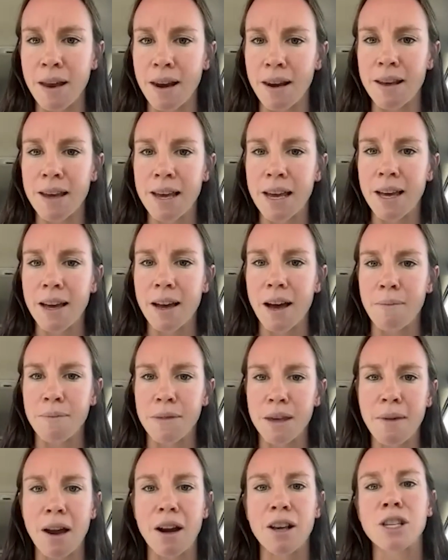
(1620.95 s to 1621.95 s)
And
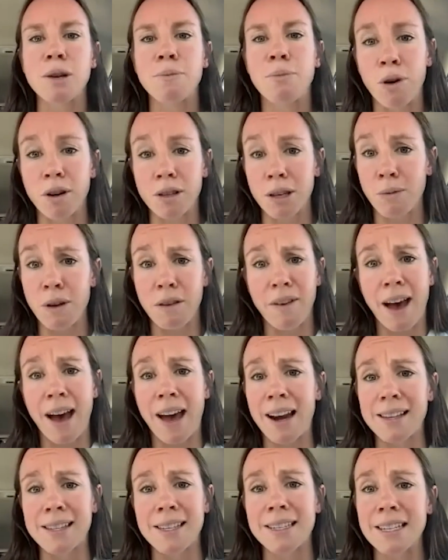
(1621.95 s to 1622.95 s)
the amount of support that we've
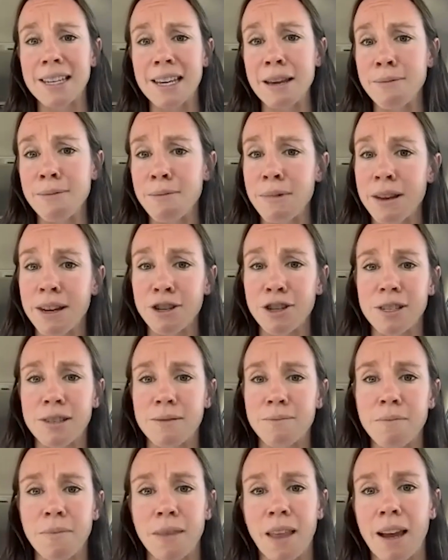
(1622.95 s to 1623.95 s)
had as a team, and
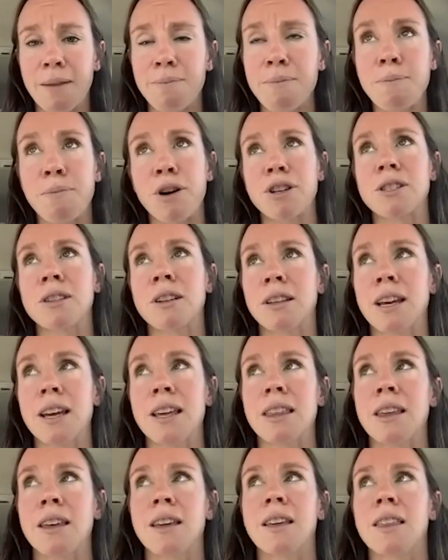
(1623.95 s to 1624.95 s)
just like me
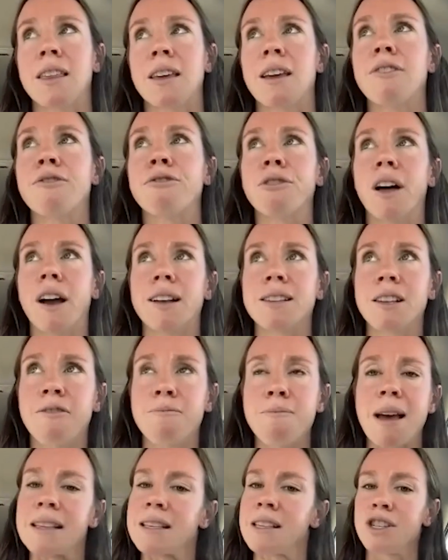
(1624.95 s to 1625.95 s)
personally, the influx
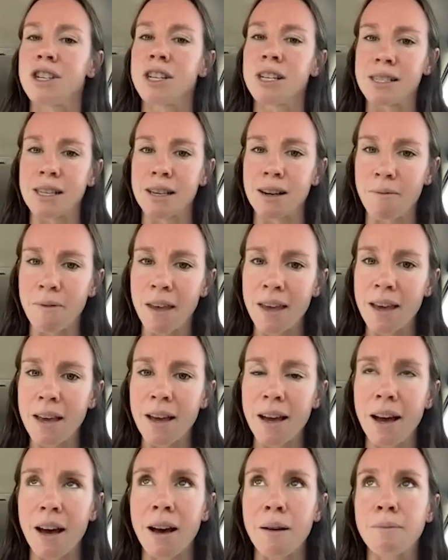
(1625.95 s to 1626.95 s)
of messages and
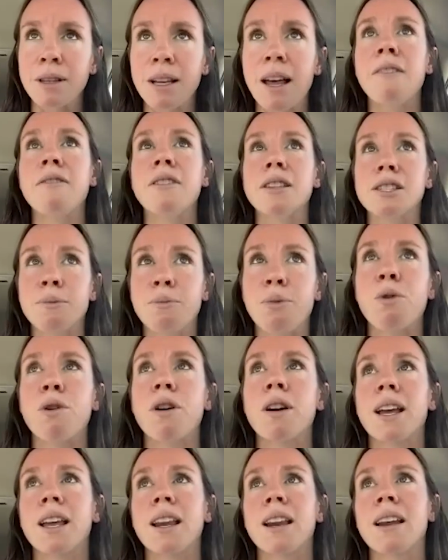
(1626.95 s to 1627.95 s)
love and
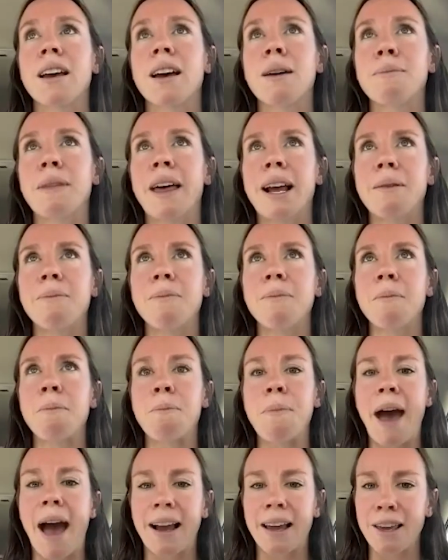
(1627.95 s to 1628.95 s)
support, and like
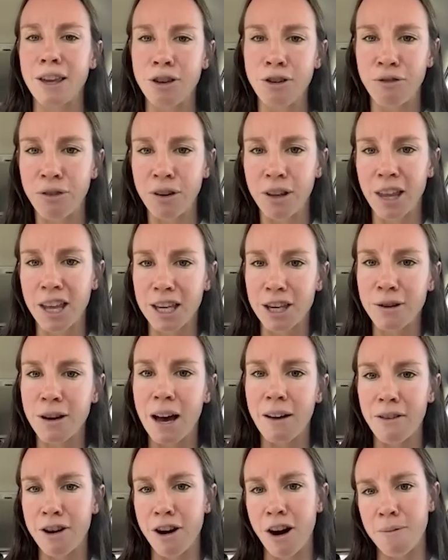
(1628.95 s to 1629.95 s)
backing, you feel like you
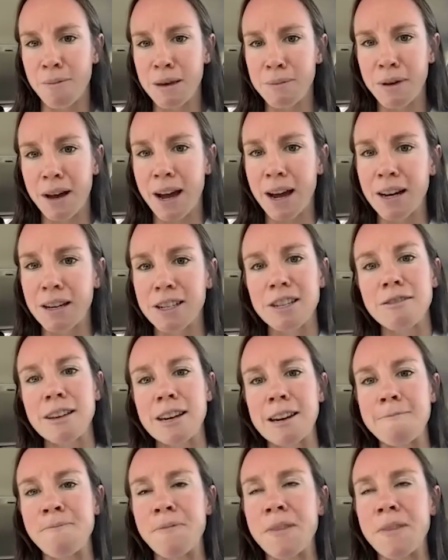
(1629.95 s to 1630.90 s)
have an army behind you.